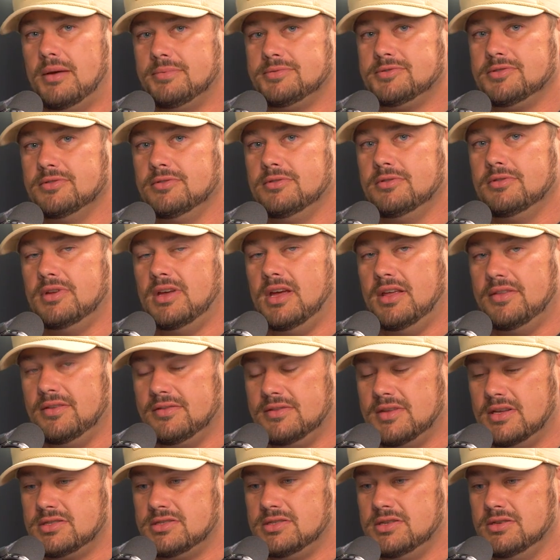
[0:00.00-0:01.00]
absolutely. I
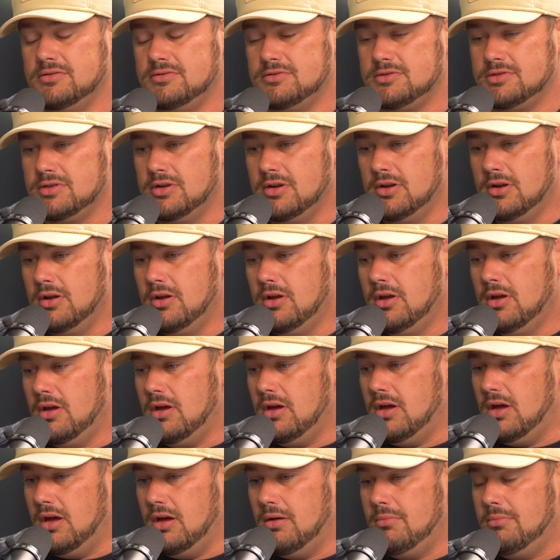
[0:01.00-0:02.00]
think that's huge.
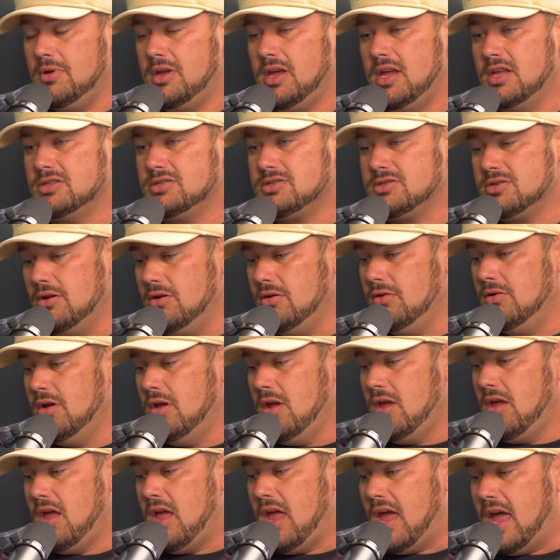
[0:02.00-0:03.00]
And
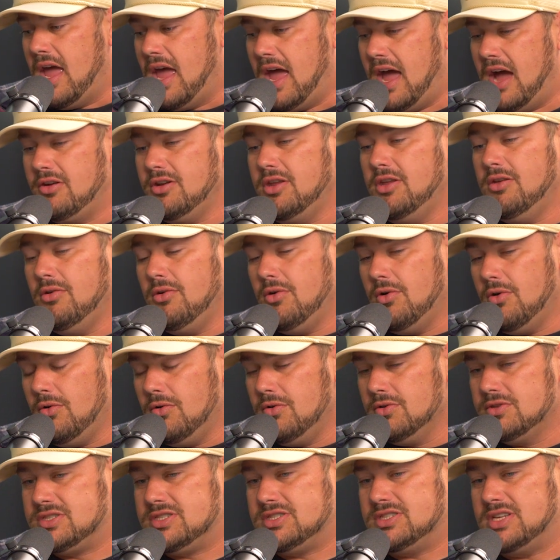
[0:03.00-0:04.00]
so how do you
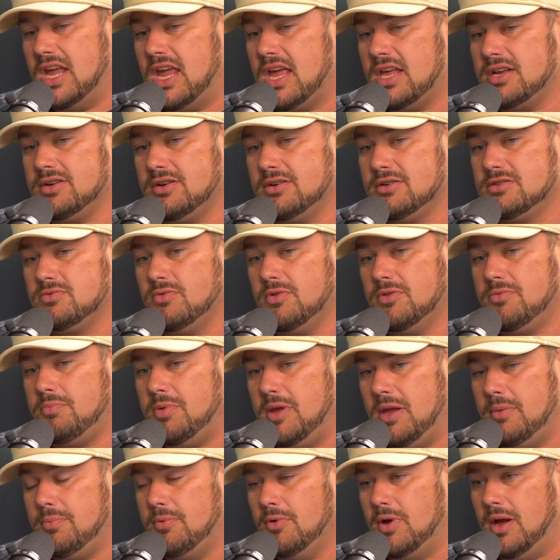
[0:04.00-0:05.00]
hold standards
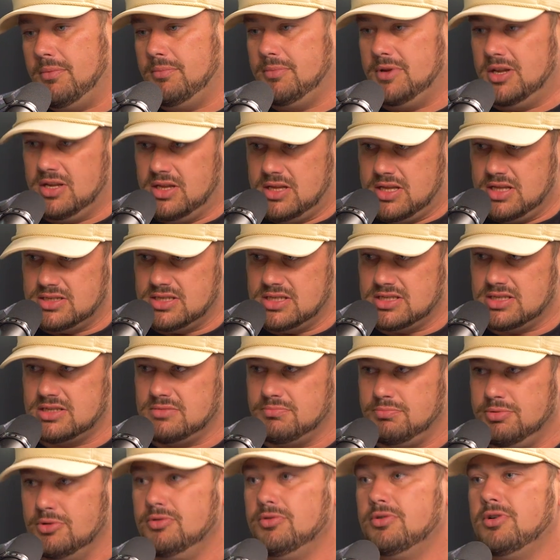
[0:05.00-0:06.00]
with people? I mean, because this
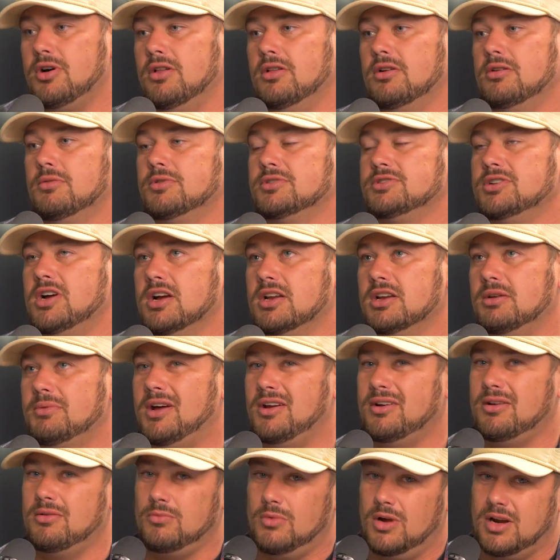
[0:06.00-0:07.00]
is blue collar we're talking
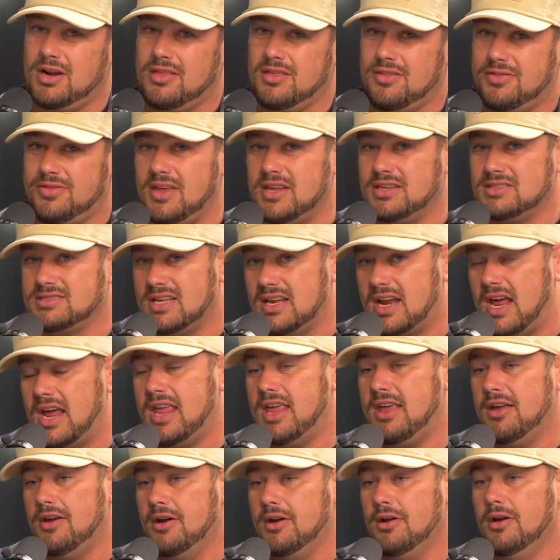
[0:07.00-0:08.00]
about. And one of the things that
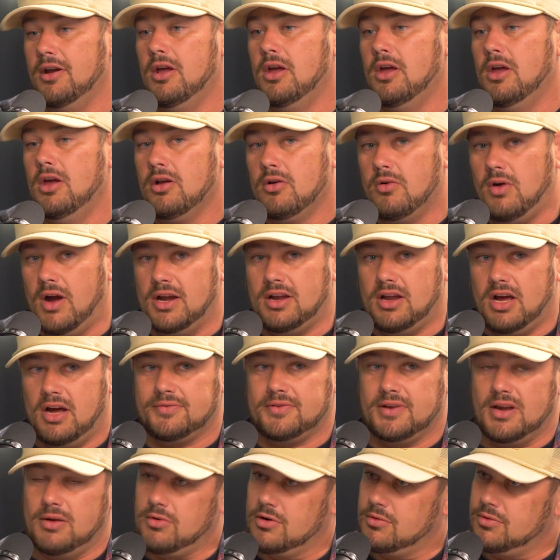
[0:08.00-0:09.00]
I hear quite
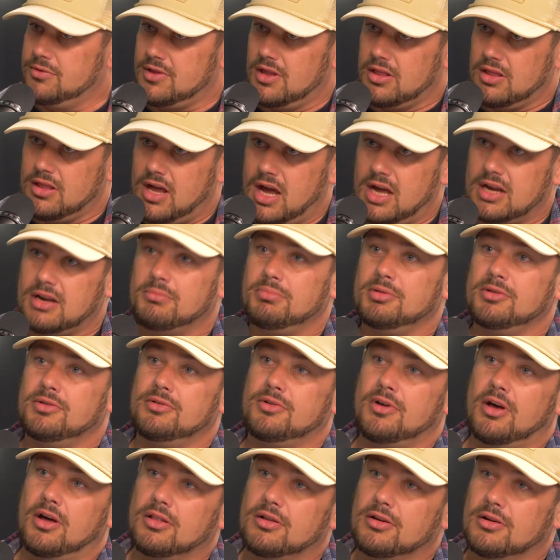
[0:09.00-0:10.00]
often, I work with a lot of
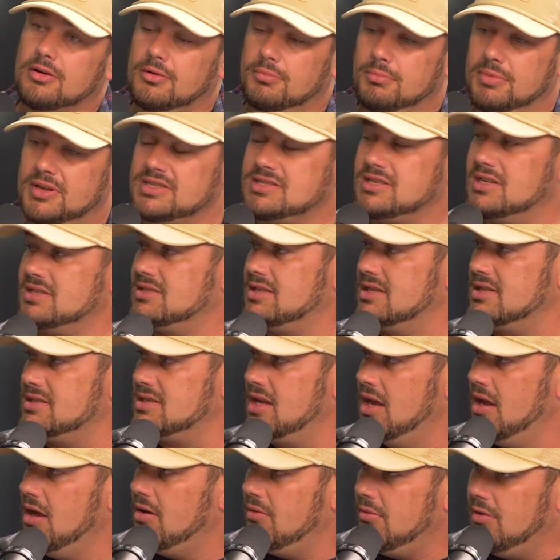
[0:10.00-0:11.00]
blue collar
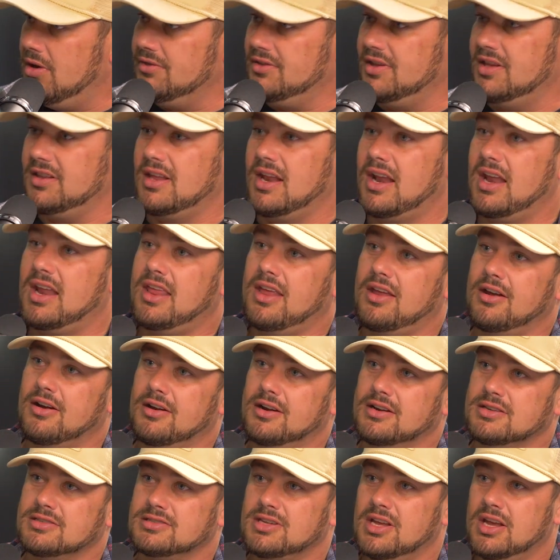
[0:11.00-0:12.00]
businesses. One thing that I
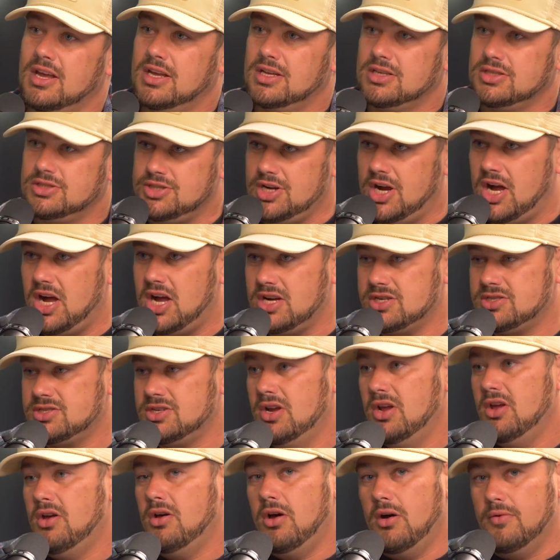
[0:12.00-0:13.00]
hear is,
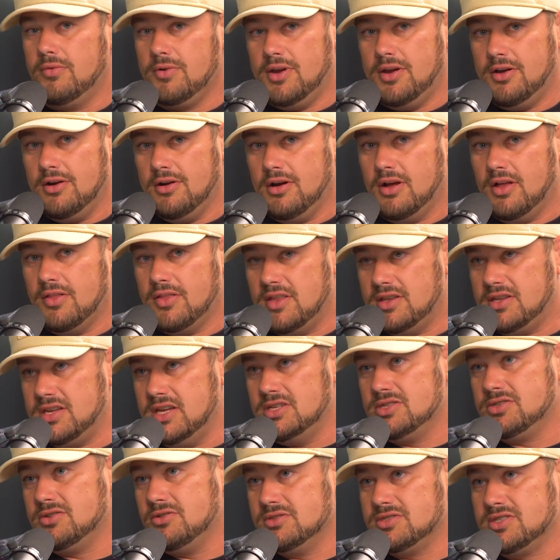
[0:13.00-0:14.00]
Josh, over here on the
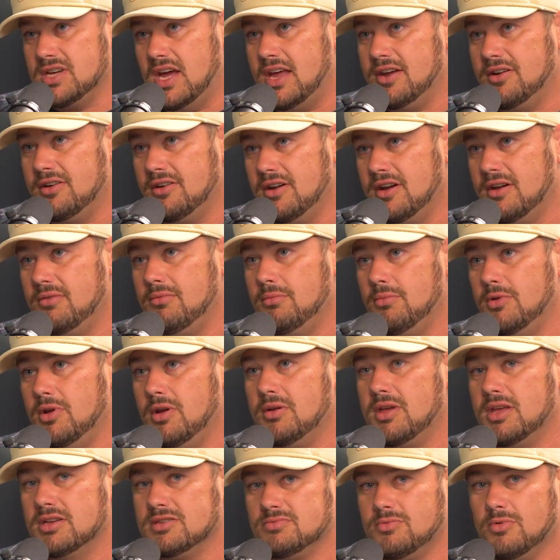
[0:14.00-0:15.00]
digital side, or
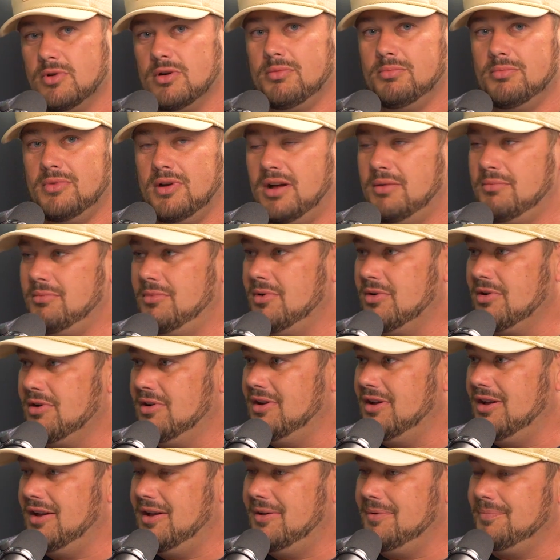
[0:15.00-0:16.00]
because I'm
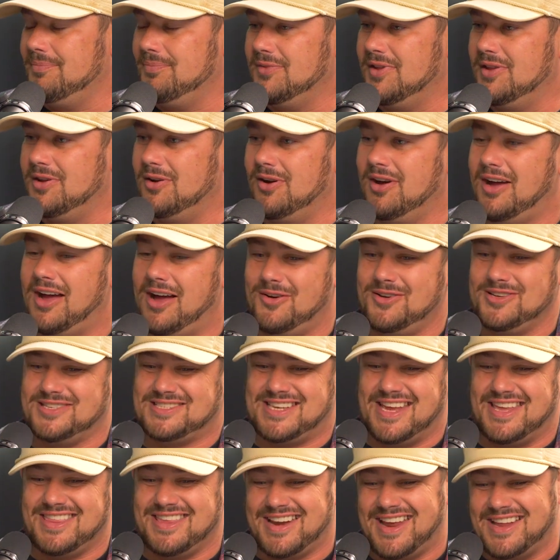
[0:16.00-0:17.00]
more, I
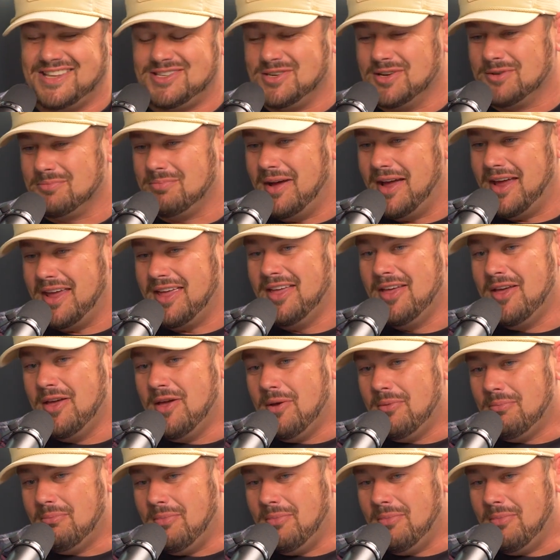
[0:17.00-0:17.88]
always say that I took my